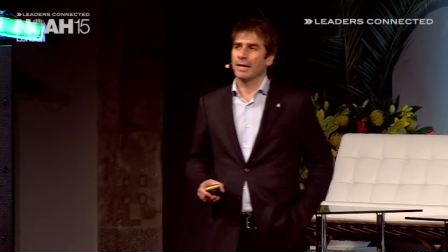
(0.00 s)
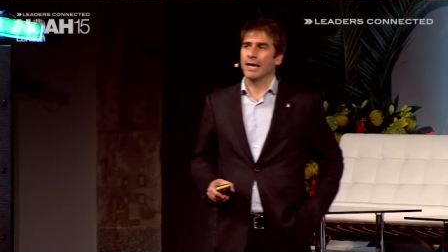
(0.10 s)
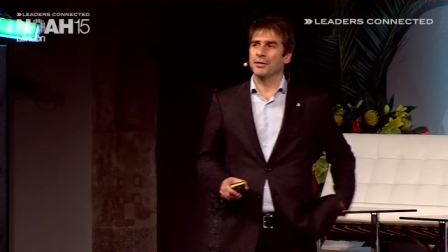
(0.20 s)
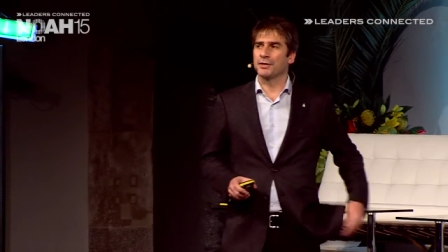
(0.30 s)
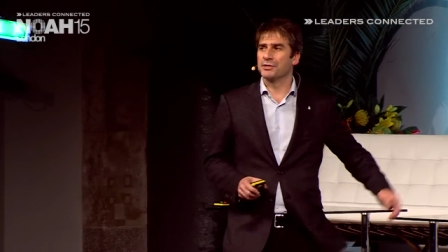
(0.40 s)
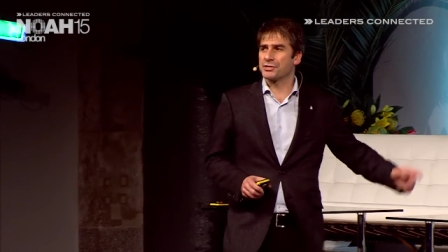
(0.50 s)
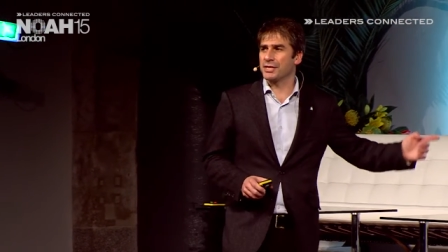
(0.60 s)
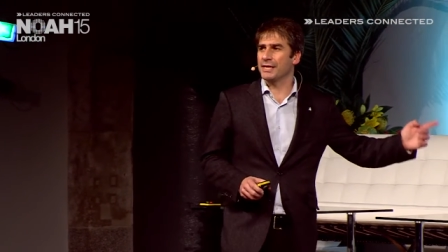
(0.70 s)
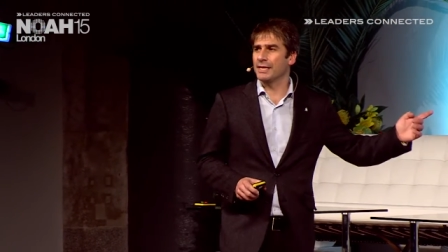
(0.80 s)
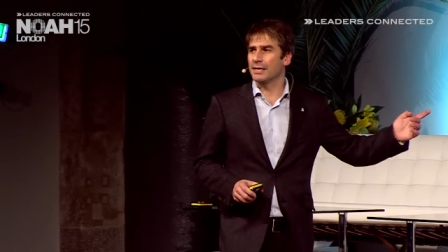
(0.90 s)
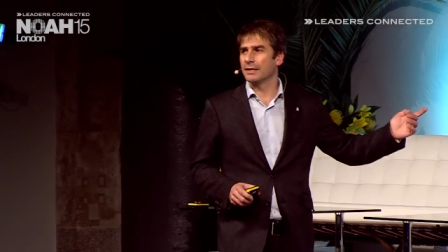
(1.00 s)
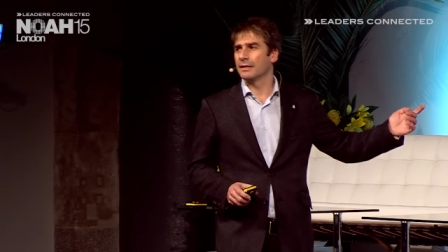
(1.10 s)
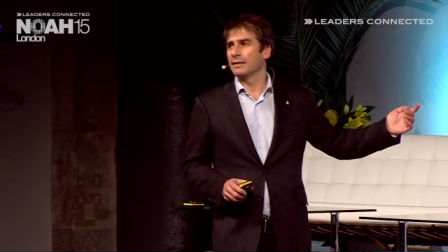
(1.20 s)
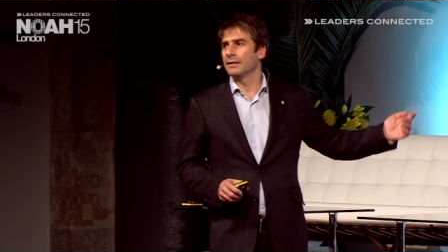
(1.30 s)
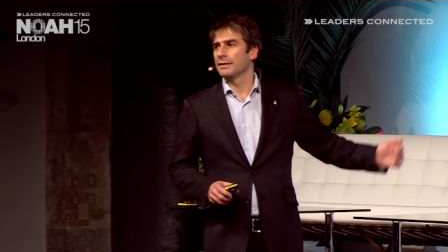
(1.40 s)
And you can see
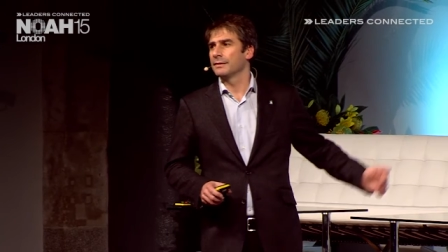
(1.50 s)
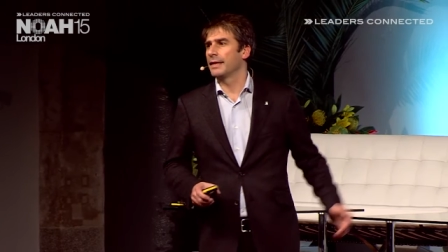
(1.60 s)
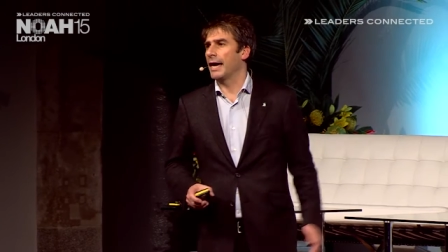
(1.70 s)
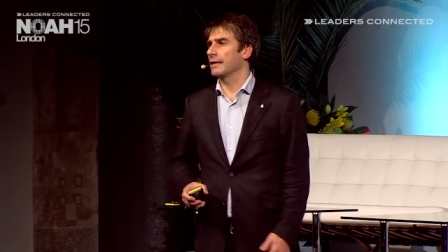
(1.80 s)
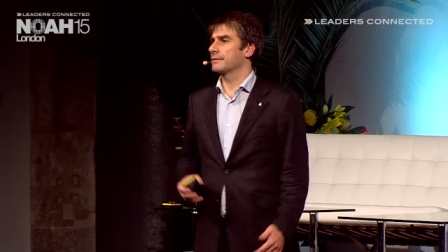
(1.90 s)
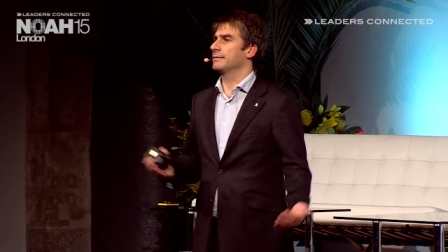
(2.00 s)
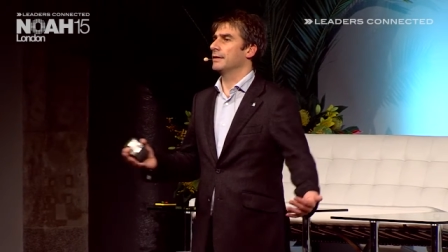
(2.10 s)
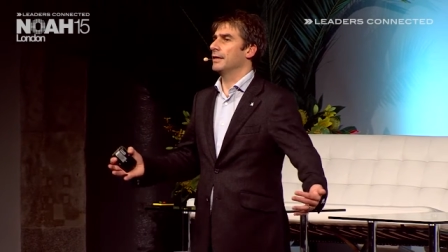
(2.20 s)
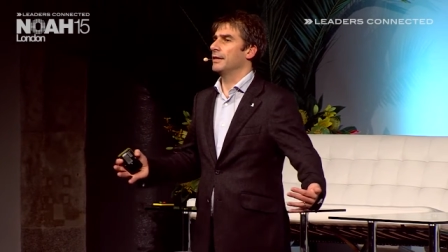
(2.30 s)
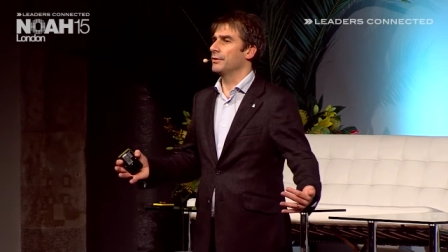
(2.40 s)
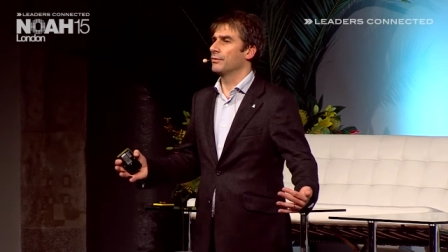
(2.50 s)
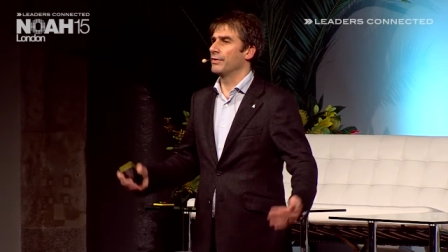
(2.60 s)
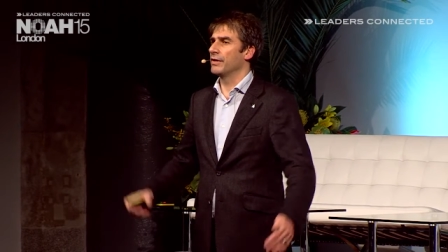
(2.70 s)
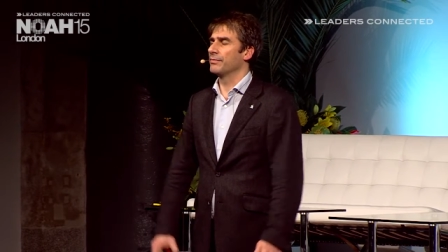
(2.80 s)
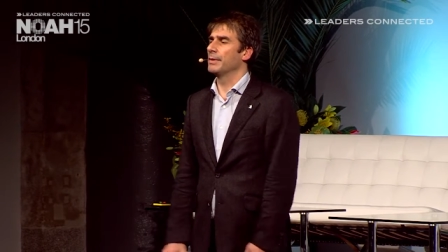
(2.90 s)
that, you're
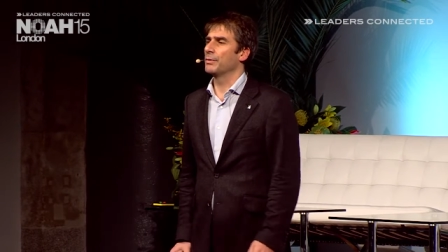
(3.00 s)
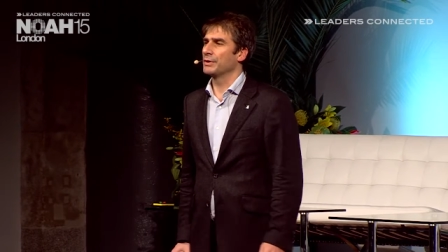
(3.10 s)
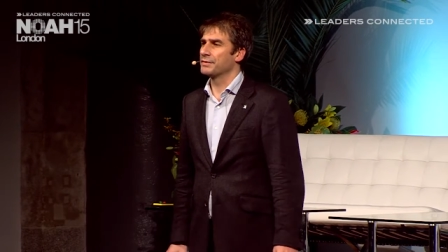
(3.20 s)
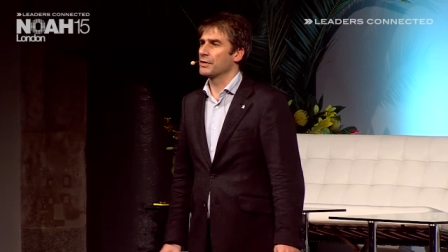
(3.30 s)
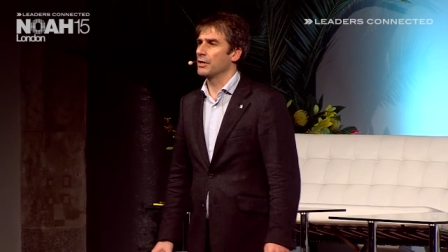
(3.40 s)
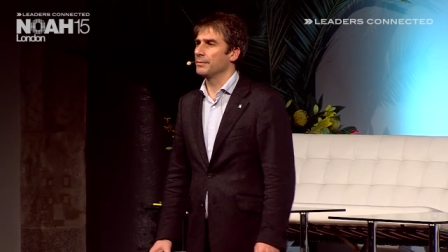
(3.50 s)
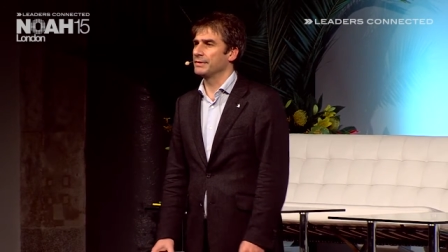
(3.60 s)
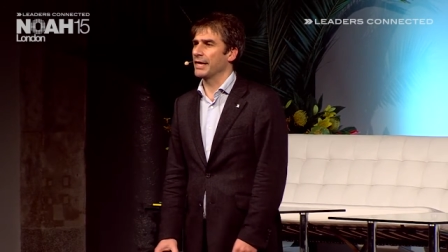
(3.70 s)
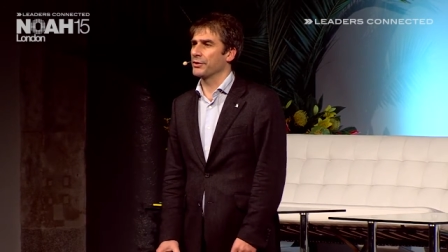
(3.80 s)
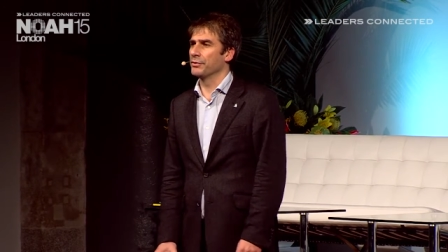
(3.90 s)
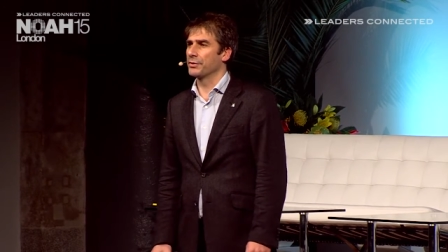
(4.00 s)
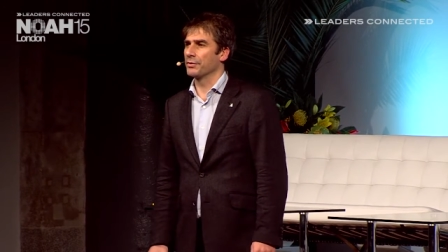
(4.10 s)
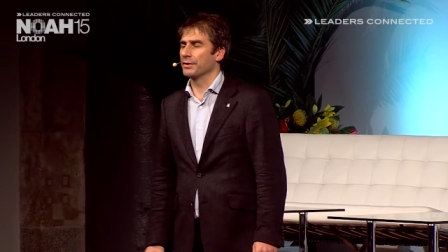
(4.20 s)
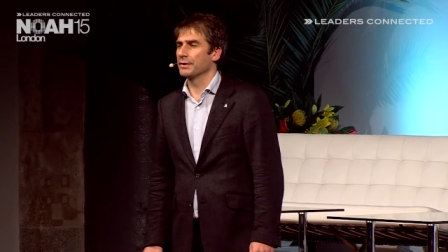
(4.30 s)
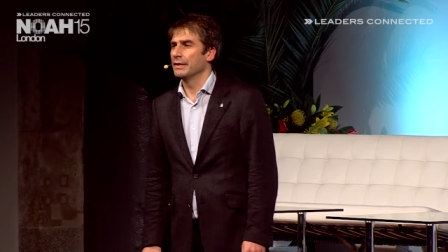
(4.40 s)
very familiar with the term tech
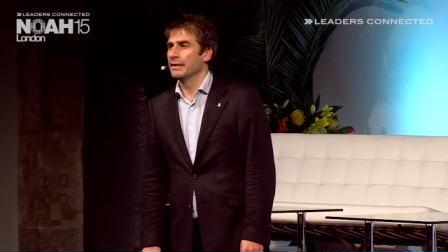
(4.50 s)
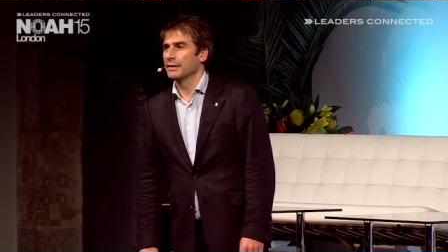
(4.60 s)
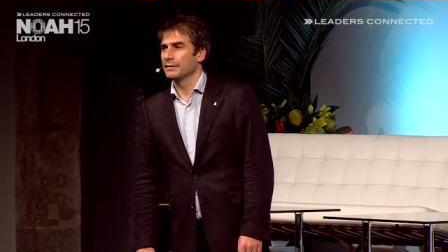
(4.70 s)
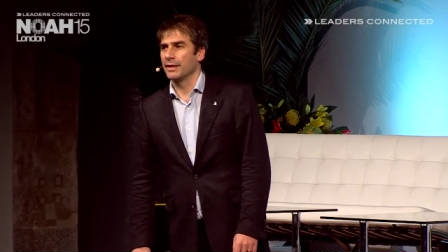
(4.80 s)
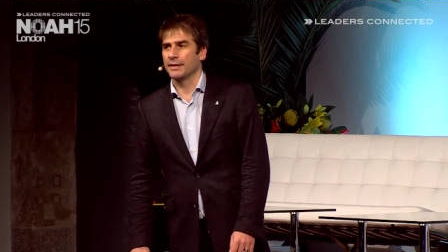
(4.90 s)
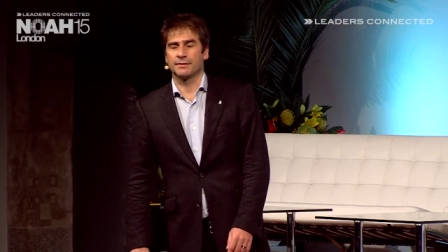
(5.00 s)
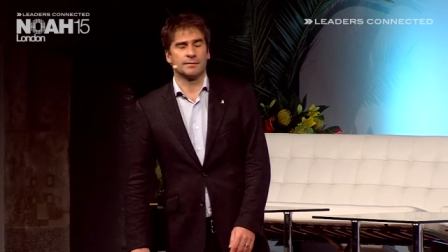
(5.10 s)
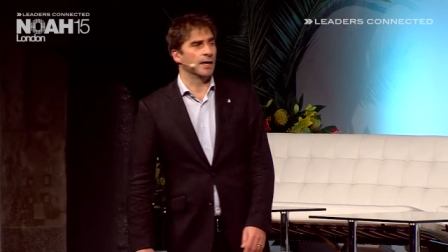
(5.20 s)
unicorn, that